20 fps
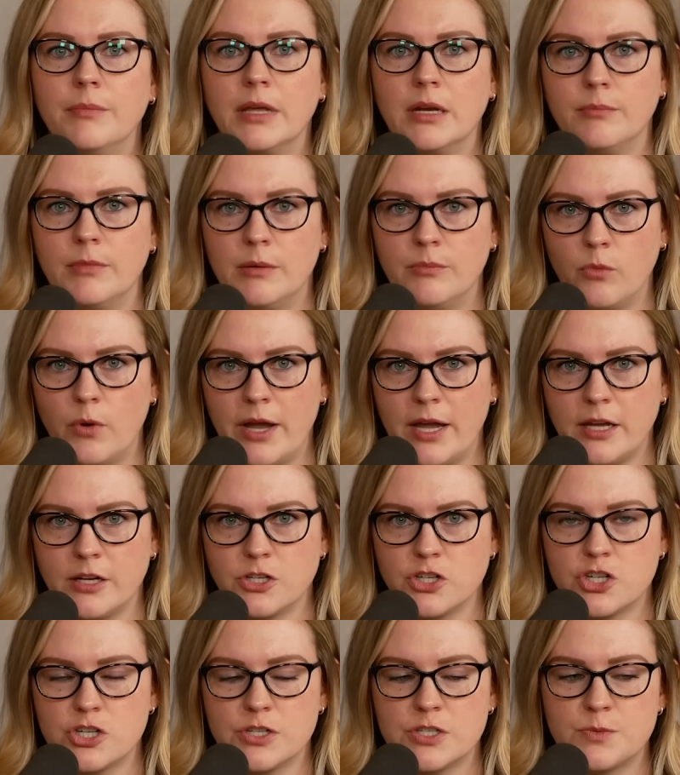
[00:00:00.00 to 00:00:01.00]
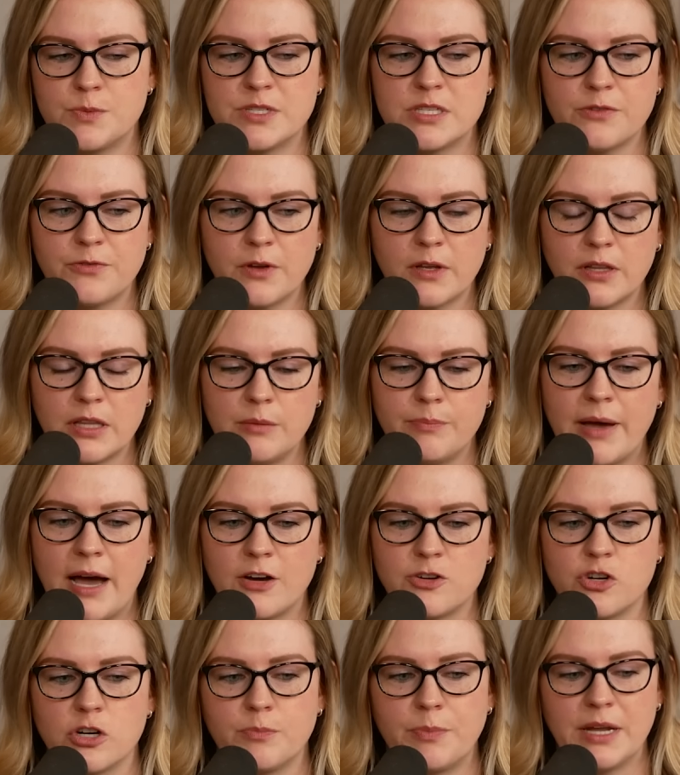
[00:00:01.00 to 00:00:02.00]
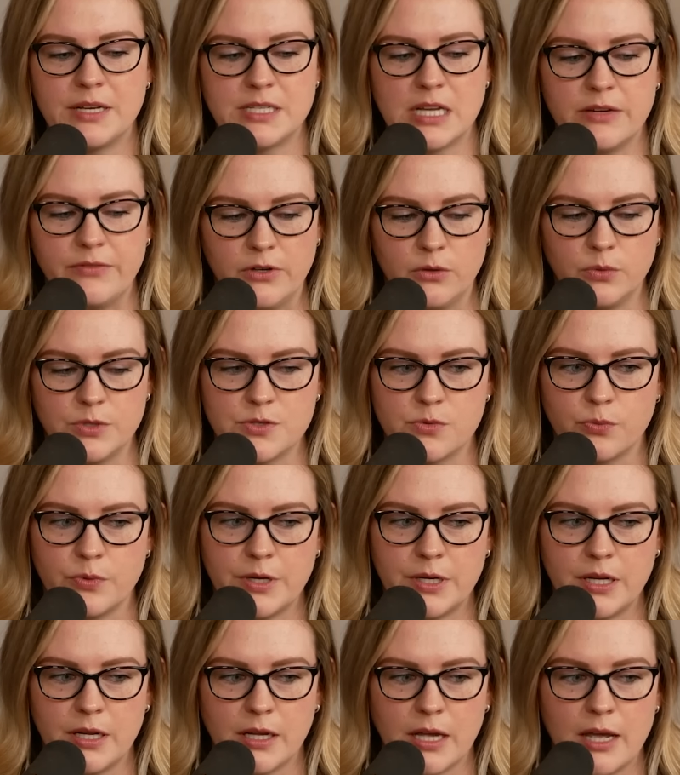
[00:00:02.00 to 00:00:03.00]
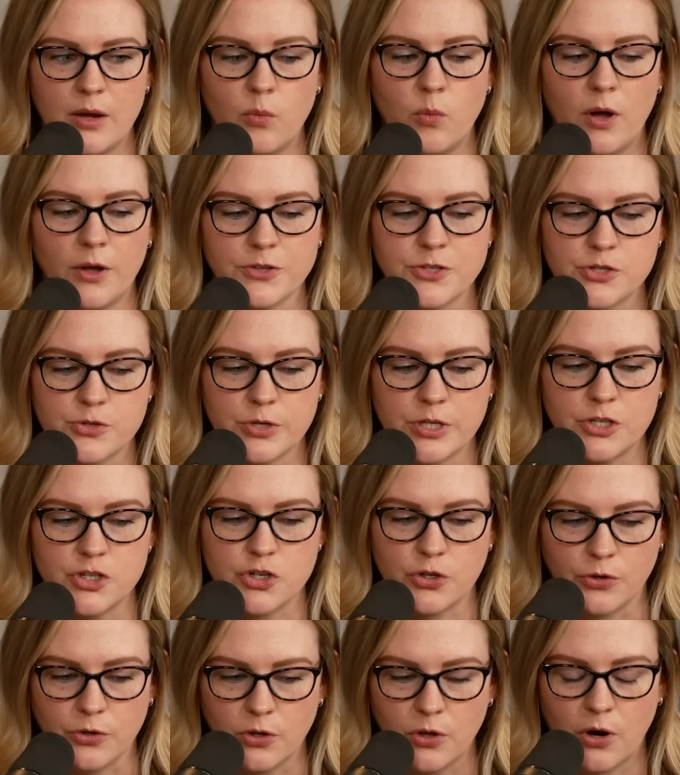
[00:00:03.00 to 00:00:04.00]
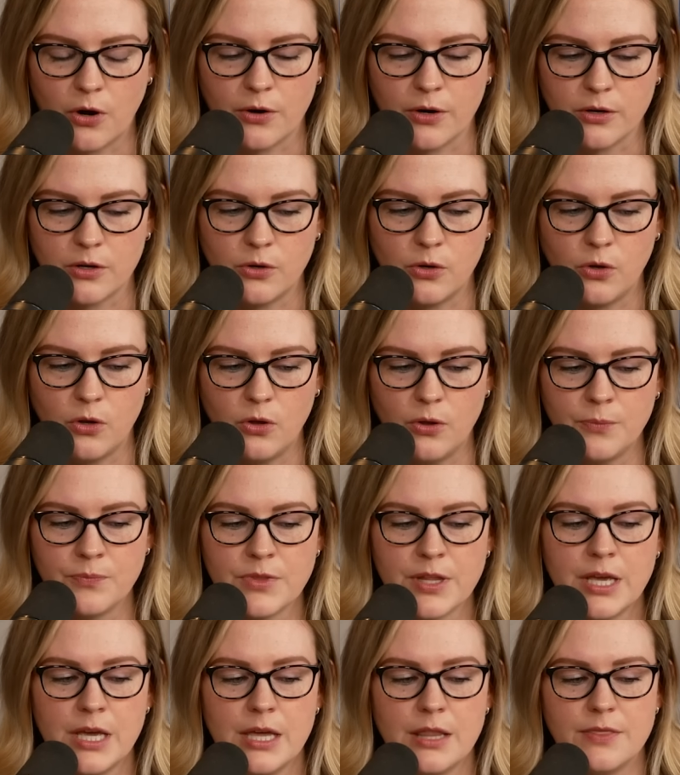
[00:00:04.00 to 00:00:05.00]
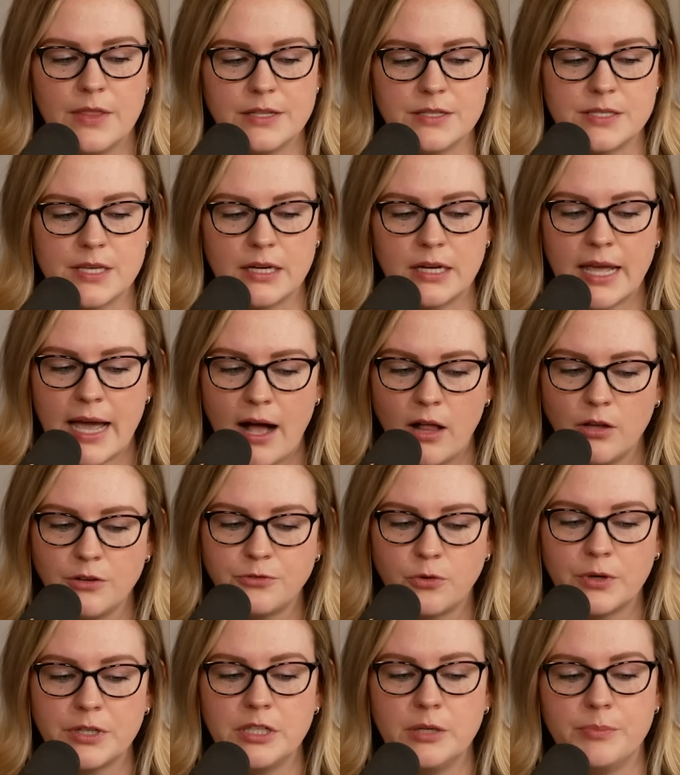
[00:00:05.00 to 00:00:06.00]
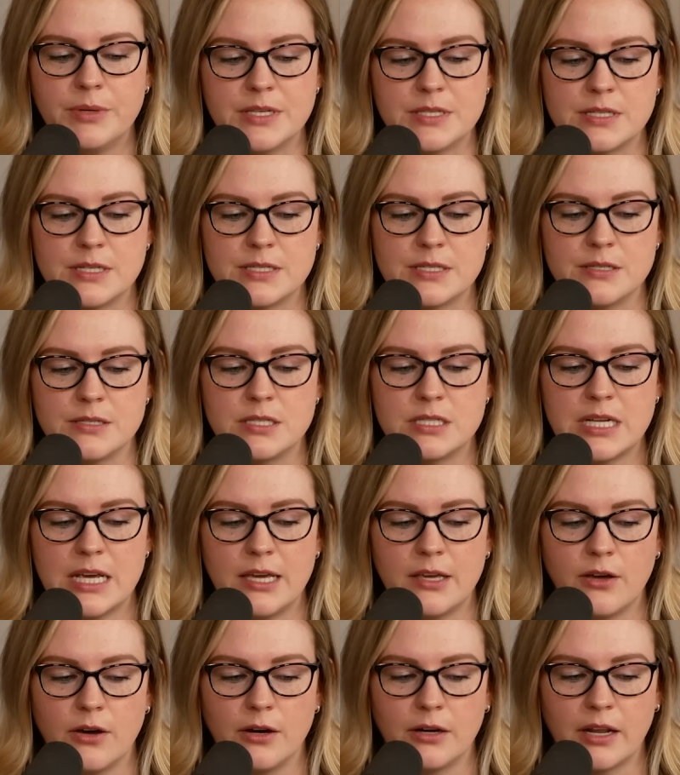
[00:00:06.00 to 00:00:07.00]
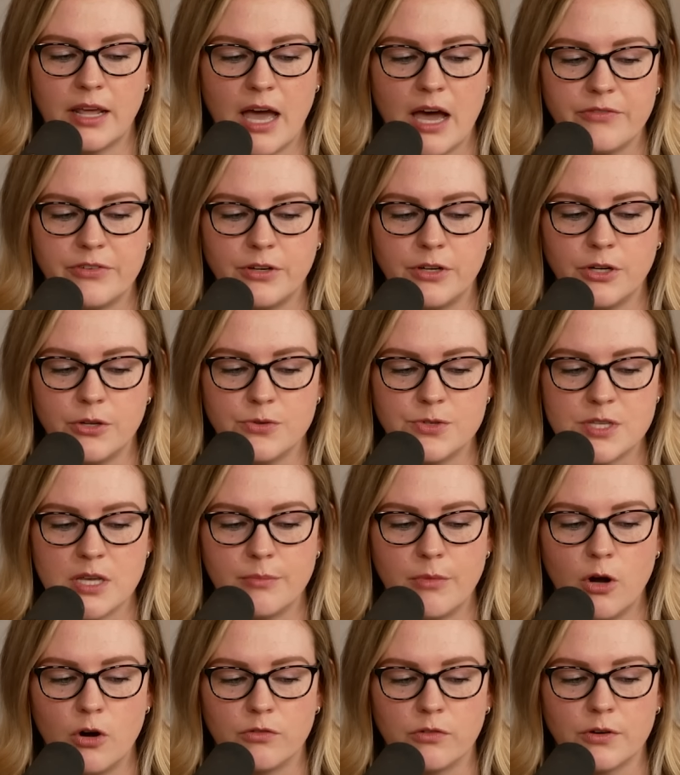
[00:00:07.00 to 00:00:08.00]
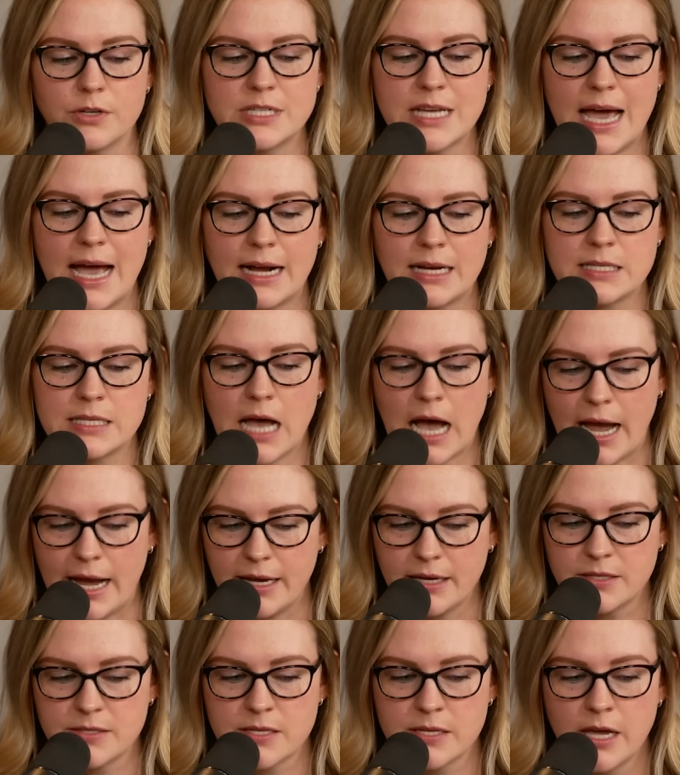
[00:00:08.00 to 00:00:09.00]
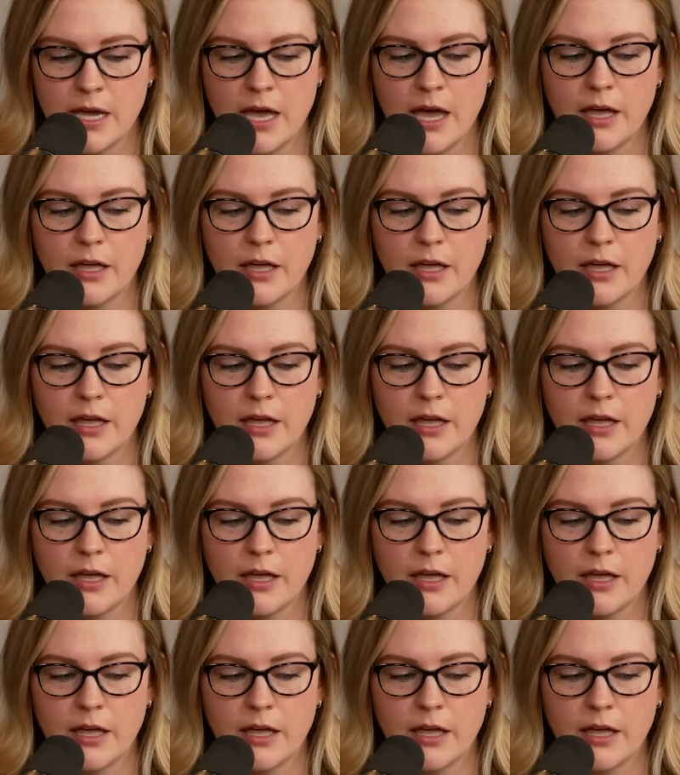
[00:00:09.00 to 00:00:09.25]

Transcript: minimum wage. Specifically, Patrick Bet-David was reading a Wall Street Journal article that said California businesses take on Gavin Newsom over tax hikes.